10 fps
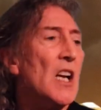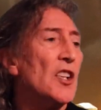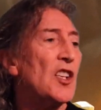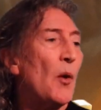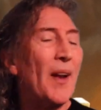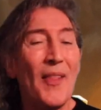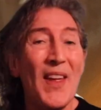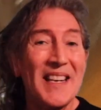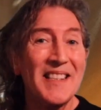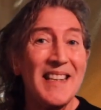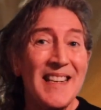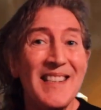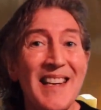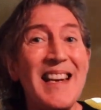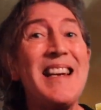So that
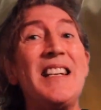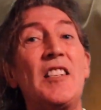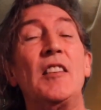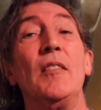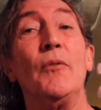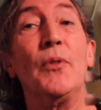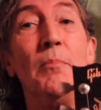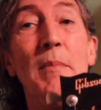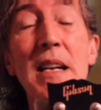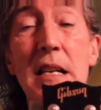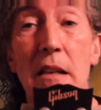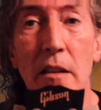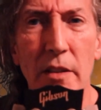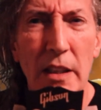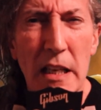is it from me
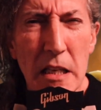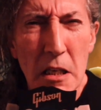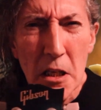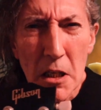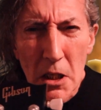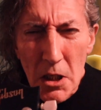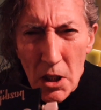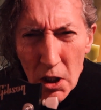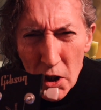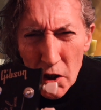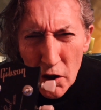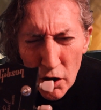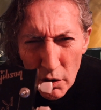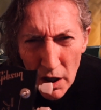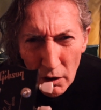and the
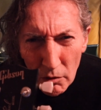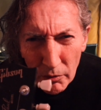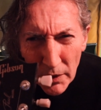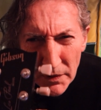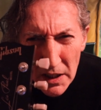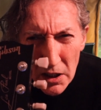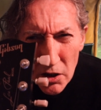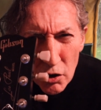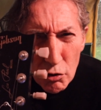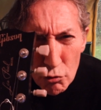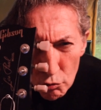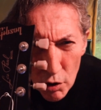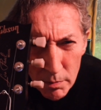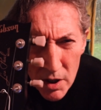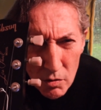Studio 50s
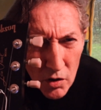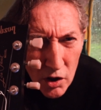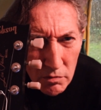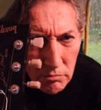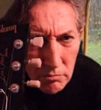Tribute